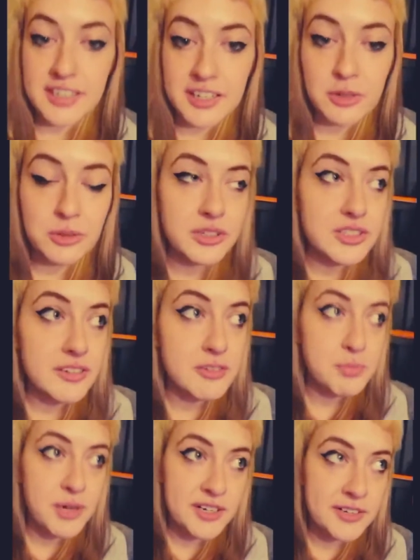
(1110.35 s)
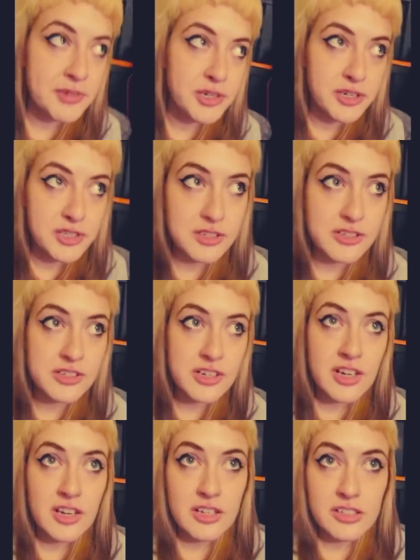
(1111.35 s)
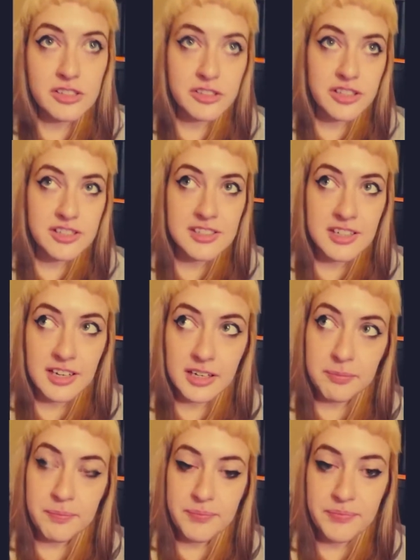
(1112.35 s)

oldest. I was pregnant with her. So 2009,